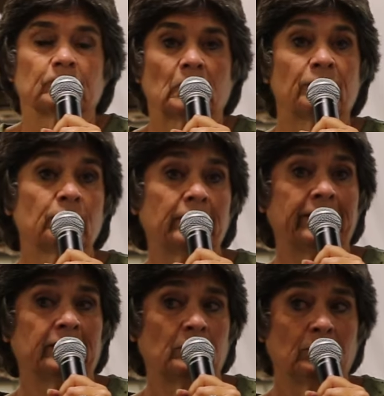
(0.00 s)
other
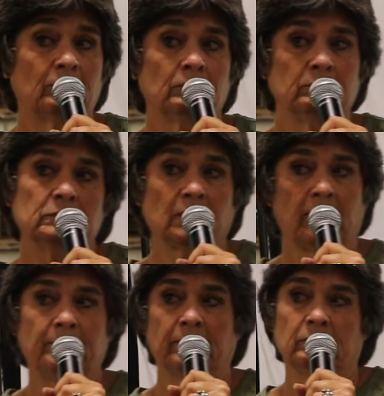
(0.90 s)
animal
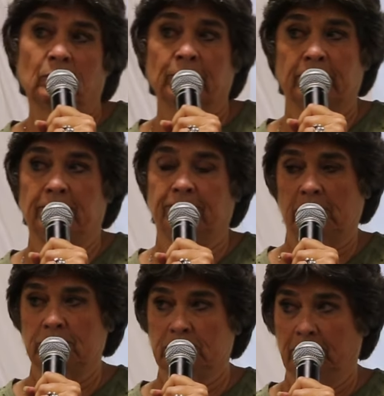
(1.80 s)
type
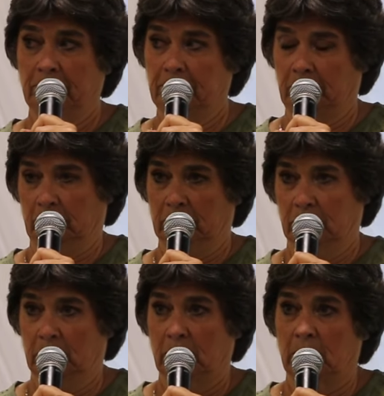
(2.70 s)
organizations.
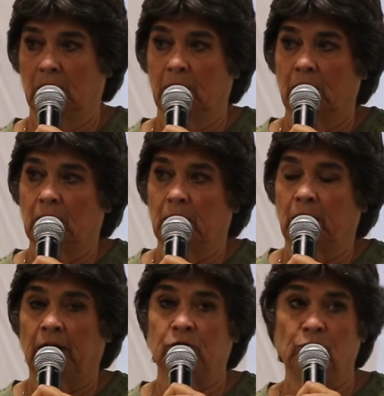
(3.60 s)

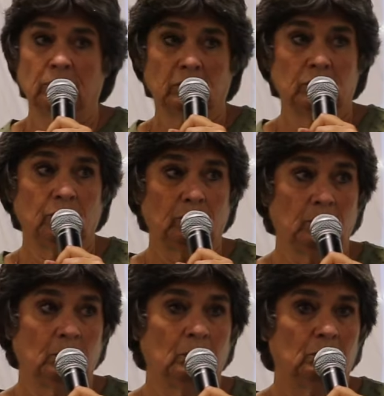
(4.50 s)
And you can
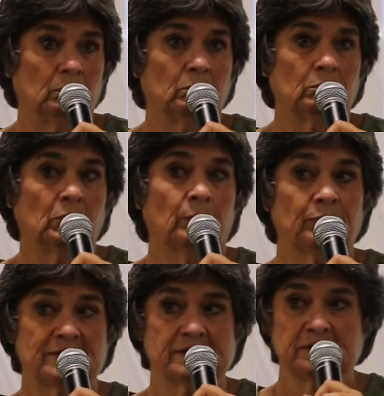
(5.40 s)
do a
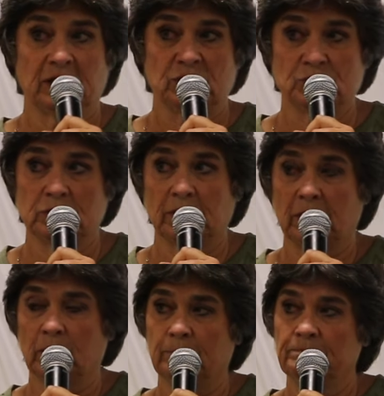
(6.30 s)
presentation there.